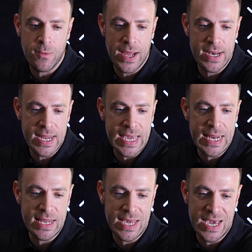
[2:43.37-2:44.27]
that one
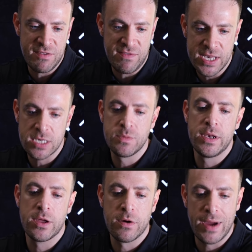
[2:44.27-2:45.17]
in the
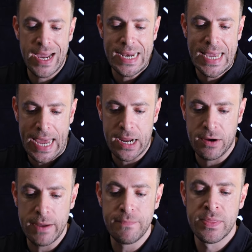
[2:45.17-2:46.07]
investment grade
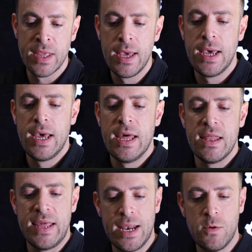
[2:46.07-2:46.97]
category.
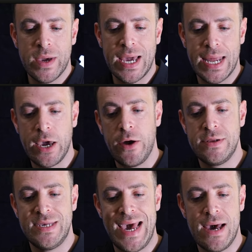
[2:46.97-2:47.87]
Then we're going to
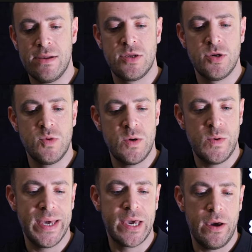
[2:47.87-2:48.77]
go down to, where
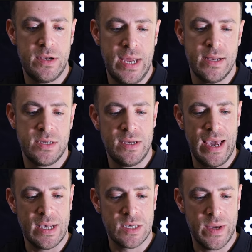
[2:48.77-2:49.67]
will we go down to
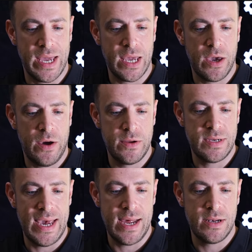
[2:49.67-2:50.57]
next? We're going to go
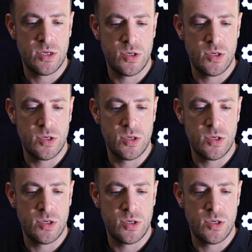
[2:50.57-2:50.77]
down